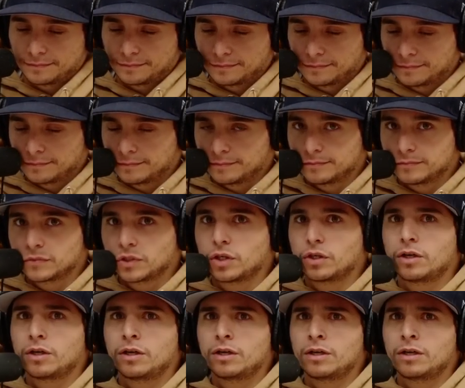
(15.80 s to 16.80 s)

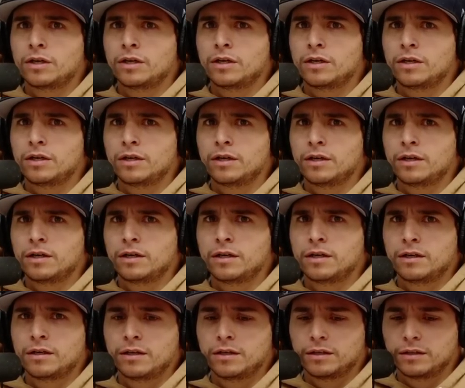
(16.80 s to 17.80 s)

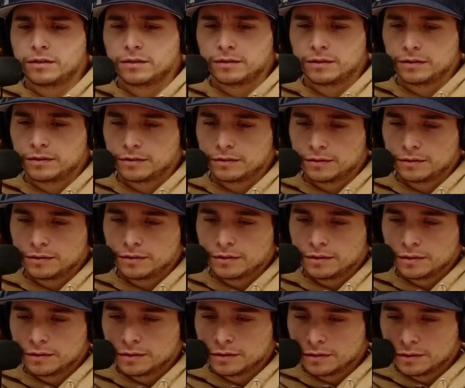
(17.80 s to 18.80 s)

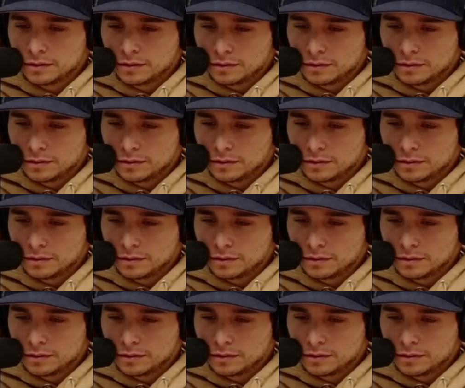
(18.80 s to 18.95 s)
No words are spoken by the person on screen.